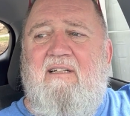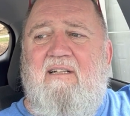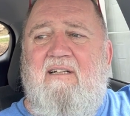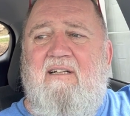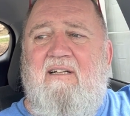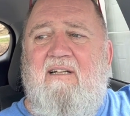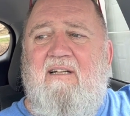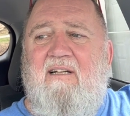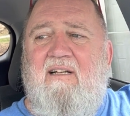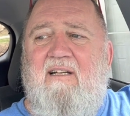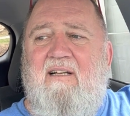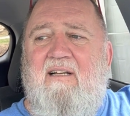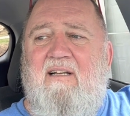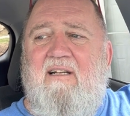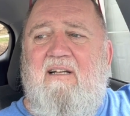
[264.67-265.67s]

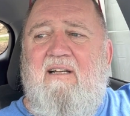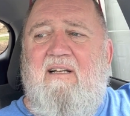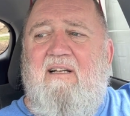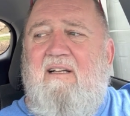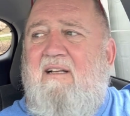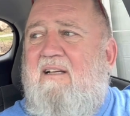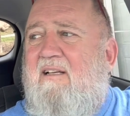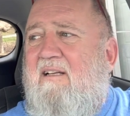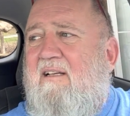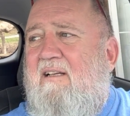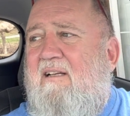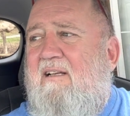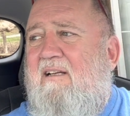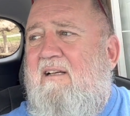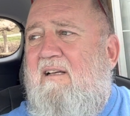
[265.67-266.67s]

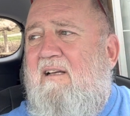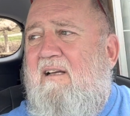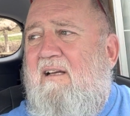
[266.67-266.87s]
(silence)